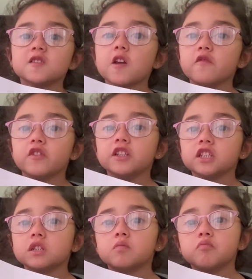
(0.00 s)
is our
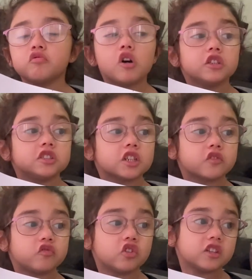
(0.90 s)
finished
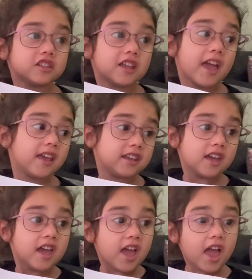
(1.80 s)
project for the day
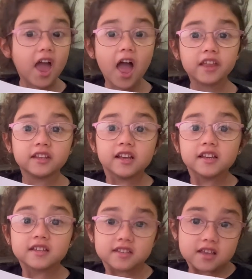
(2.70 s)
and
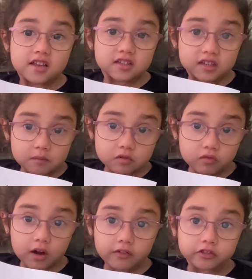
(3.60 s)

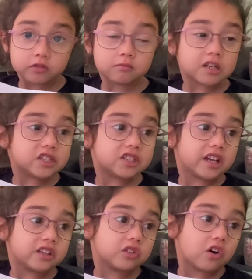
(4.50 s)
subscribe to my
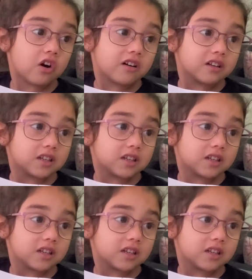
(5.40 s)
channel.